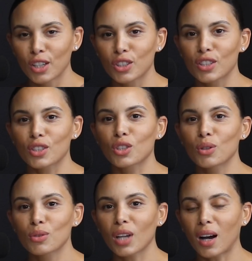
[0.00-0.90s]
She's a
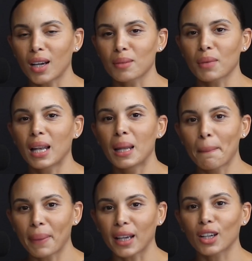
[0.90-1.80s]
2-time
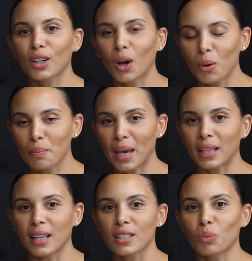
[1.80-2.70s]
Olympic gold
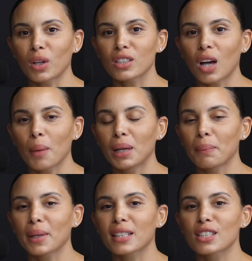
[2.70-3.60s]
medalist, 1-time
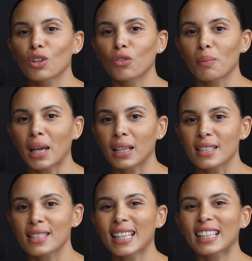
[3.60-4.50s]
Olympic silver
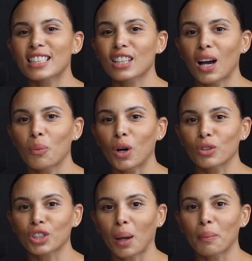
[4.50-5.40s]
medalist, 6-time
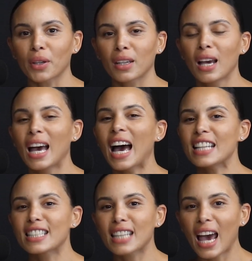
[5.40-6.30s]
world champion,
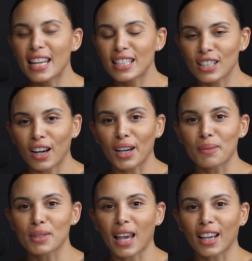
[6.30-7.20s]
and 10
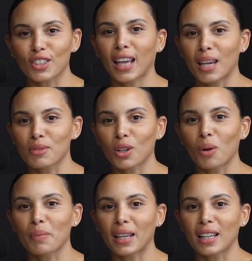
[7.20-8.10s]
times X Games
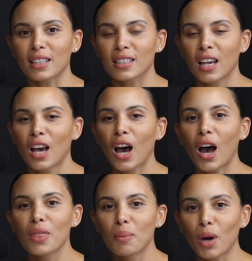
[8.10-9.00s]
gold medalist,
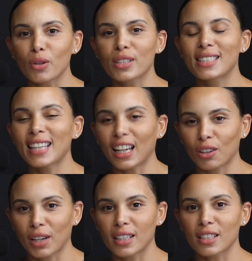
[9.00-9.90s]
and the most
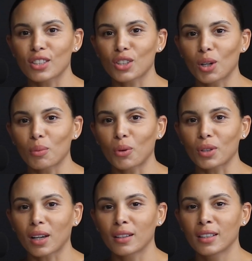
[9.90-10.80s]
decorated
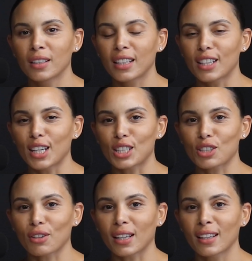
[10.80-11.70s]
snowboarder in
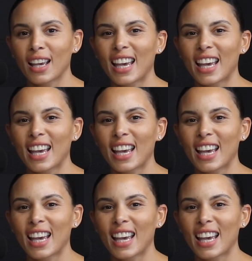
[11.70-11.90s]
history.